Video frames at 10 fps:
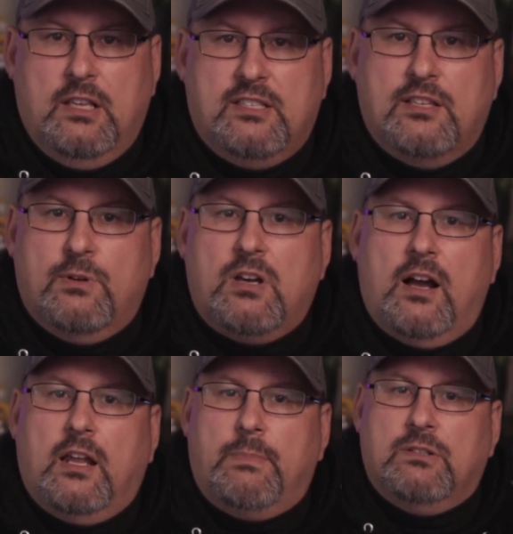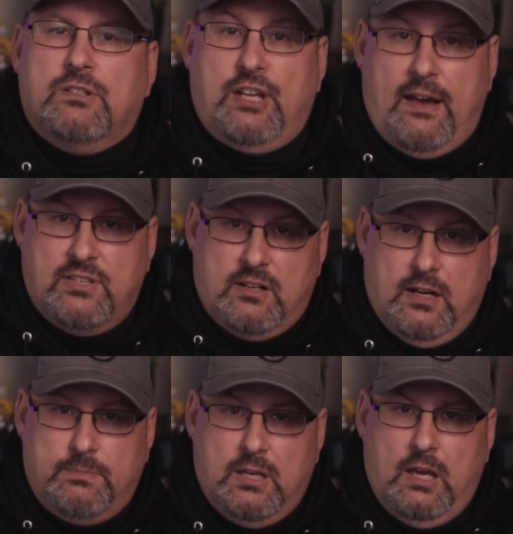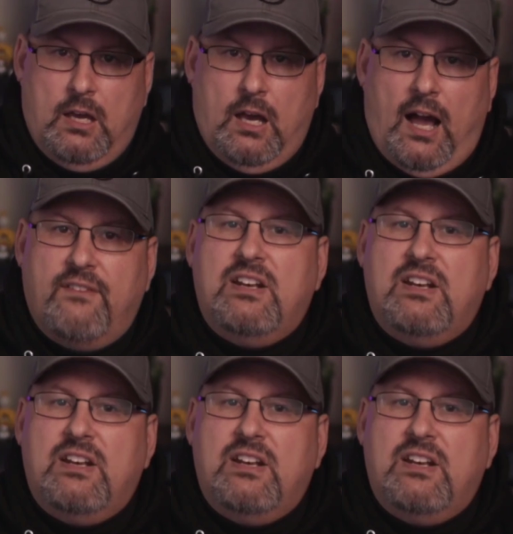Since we're talking about JavaScript, I have